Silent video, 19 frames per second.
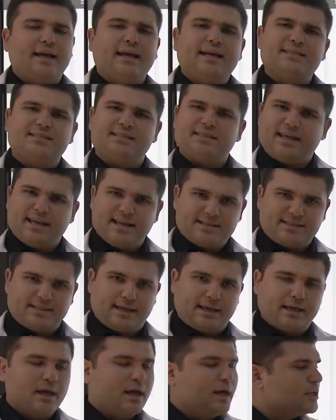It's
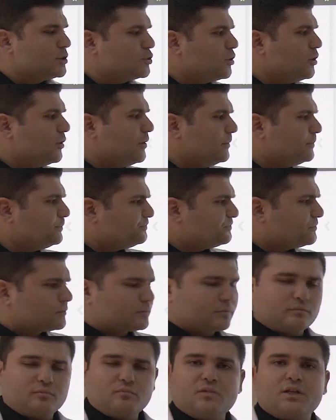easy. So
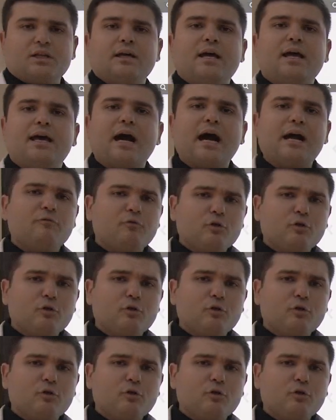I